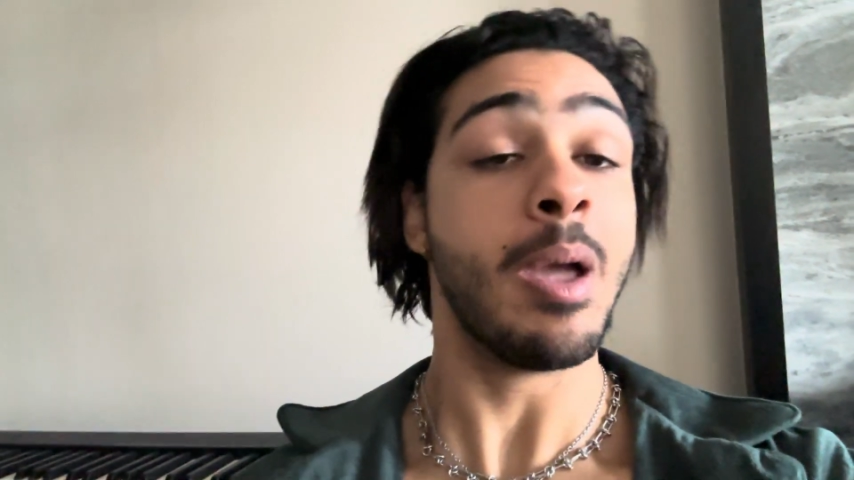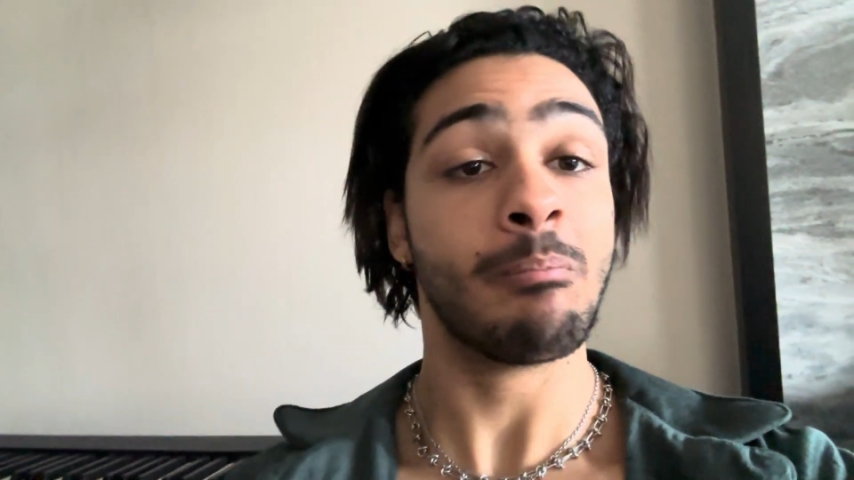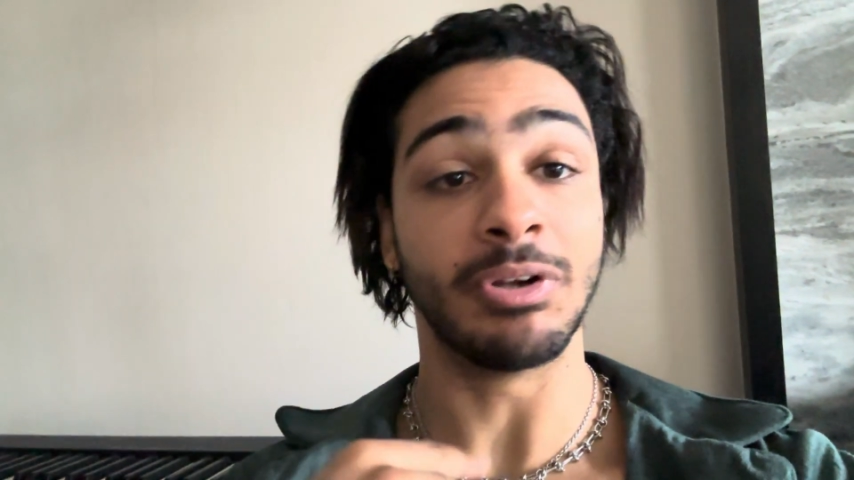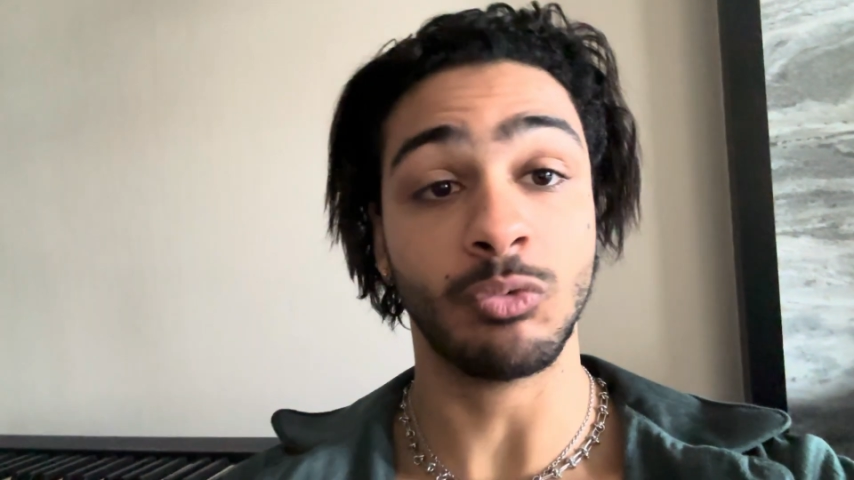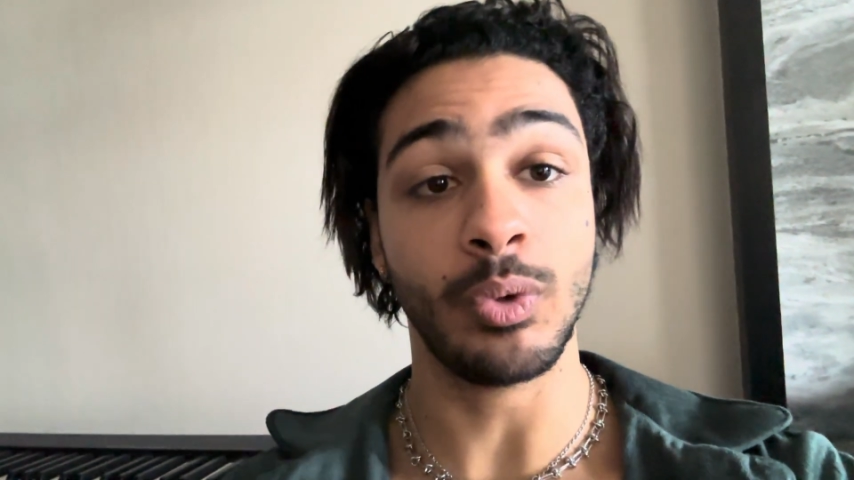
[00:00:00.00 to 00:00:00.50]

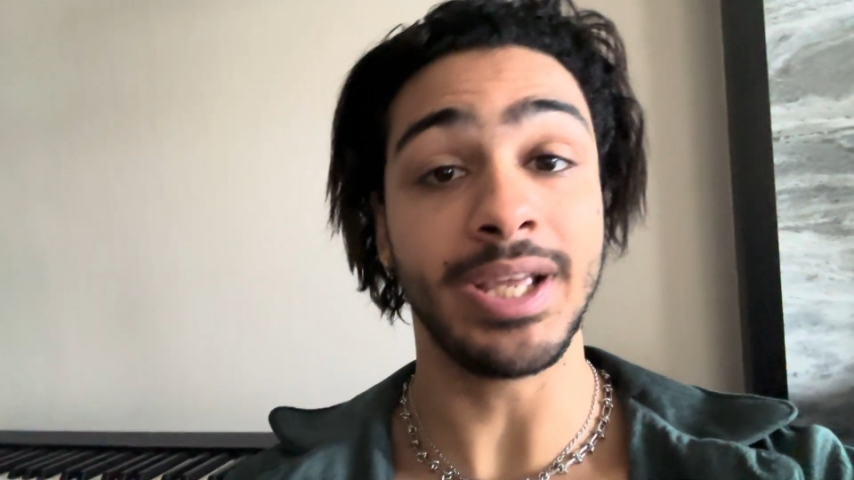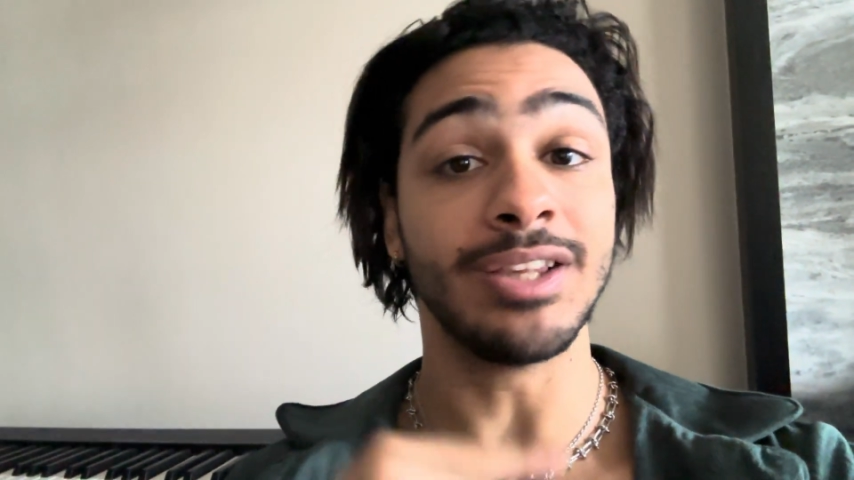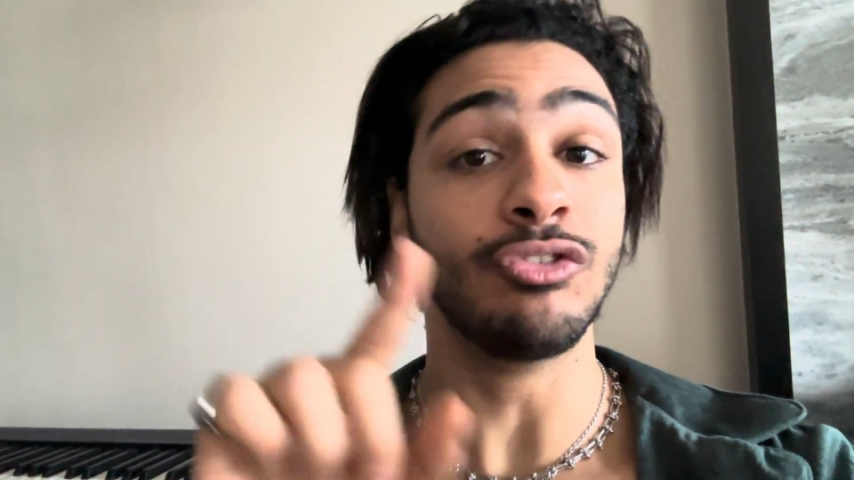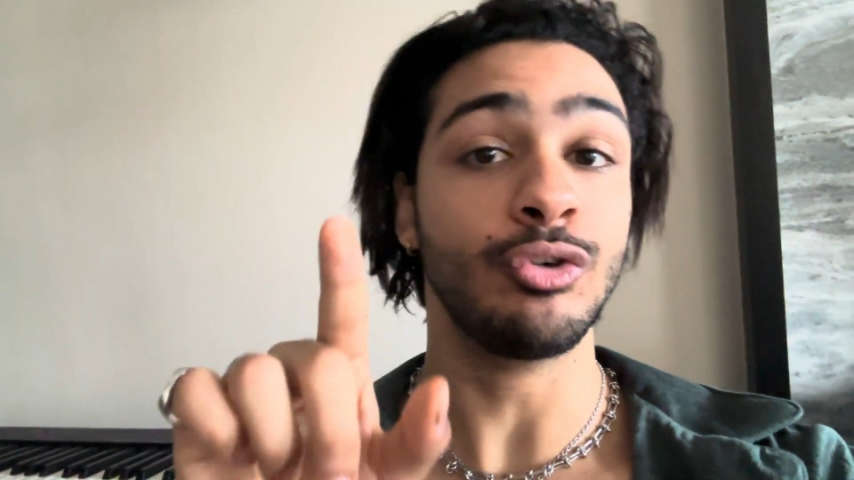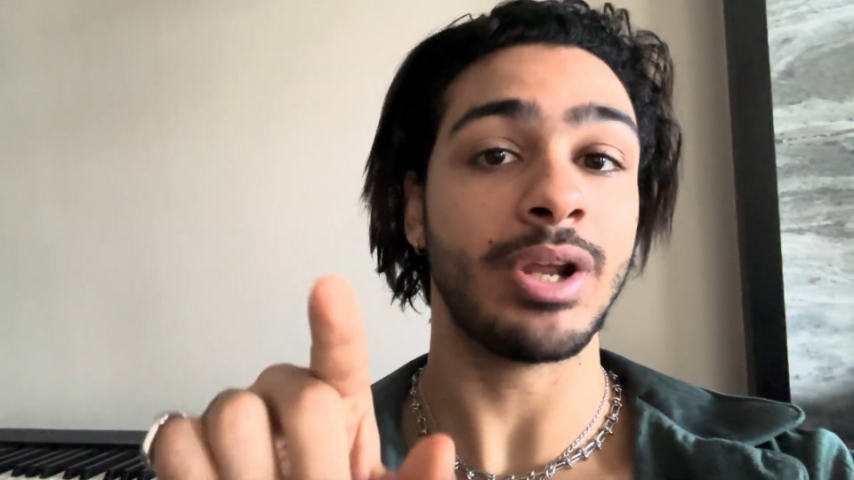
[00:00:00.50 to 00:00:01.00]
But we
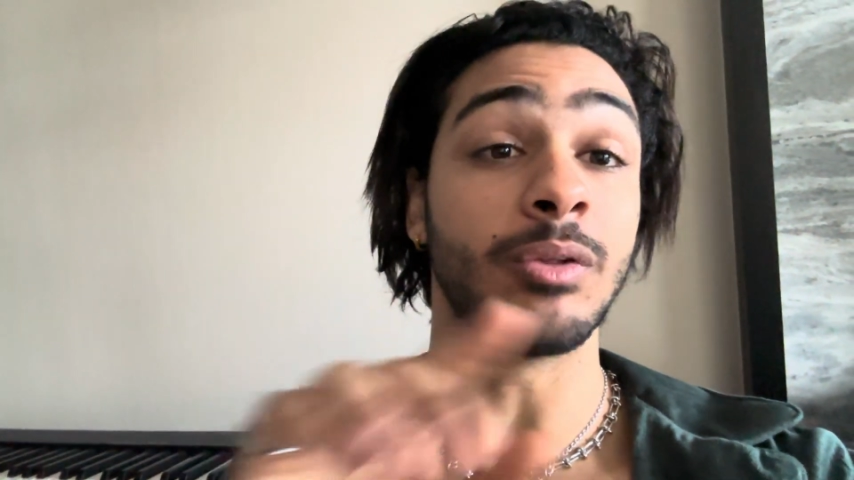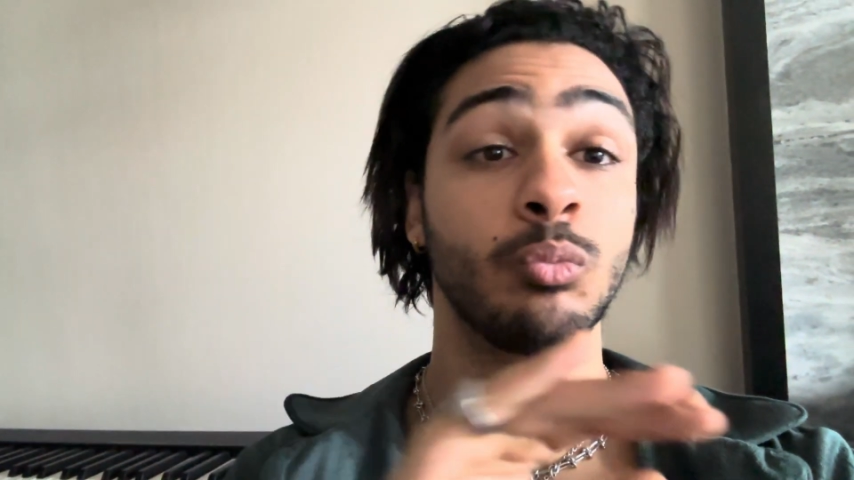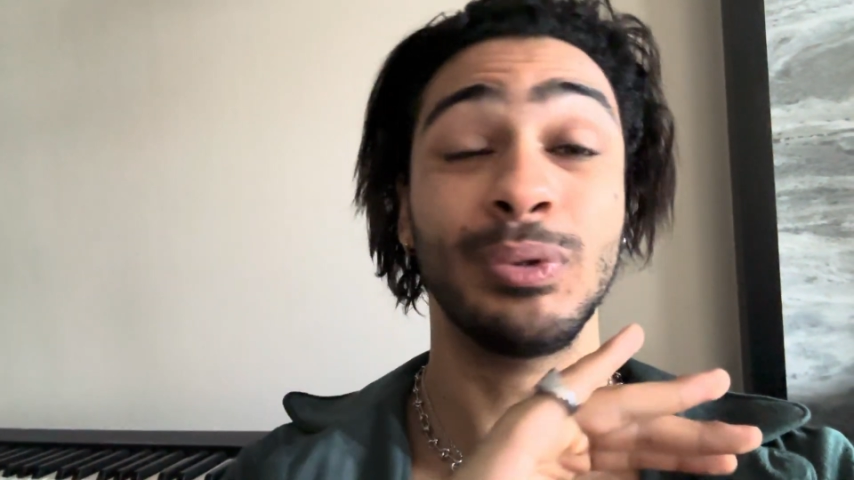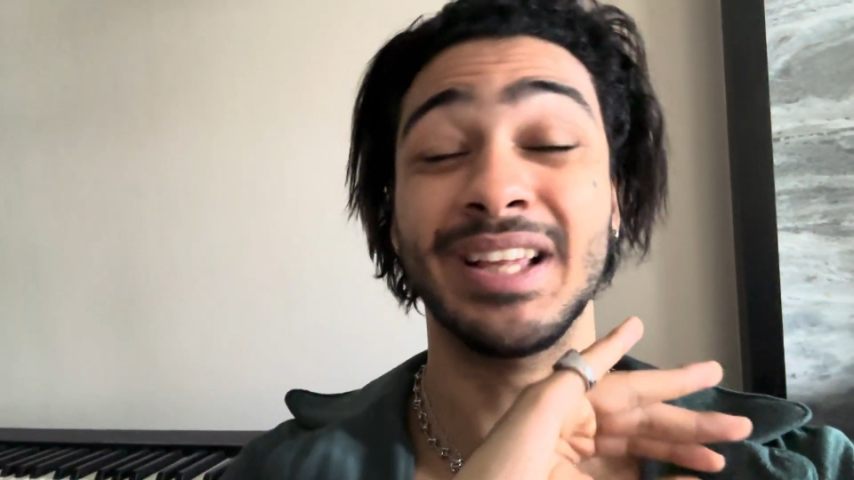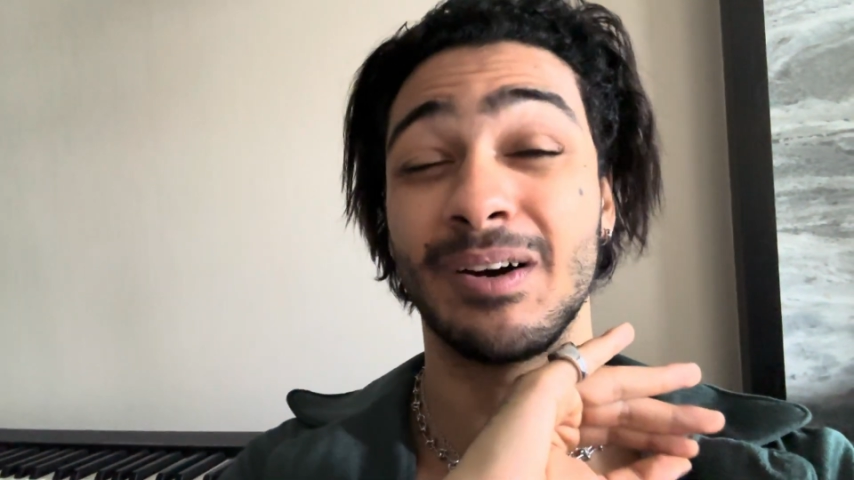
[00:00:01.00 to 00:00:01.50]
can do that
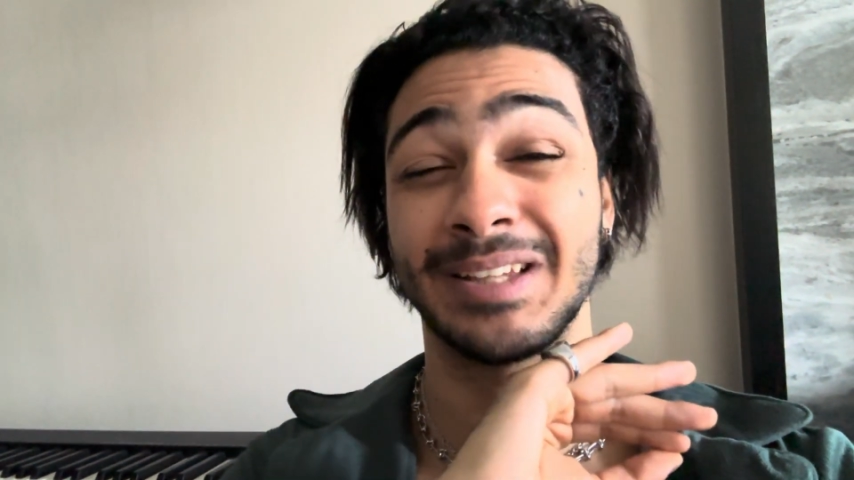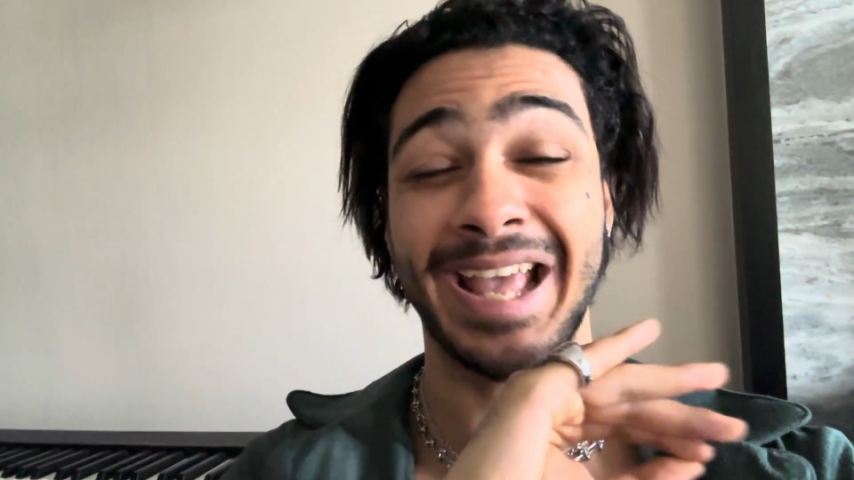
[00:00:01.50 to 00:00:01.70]
without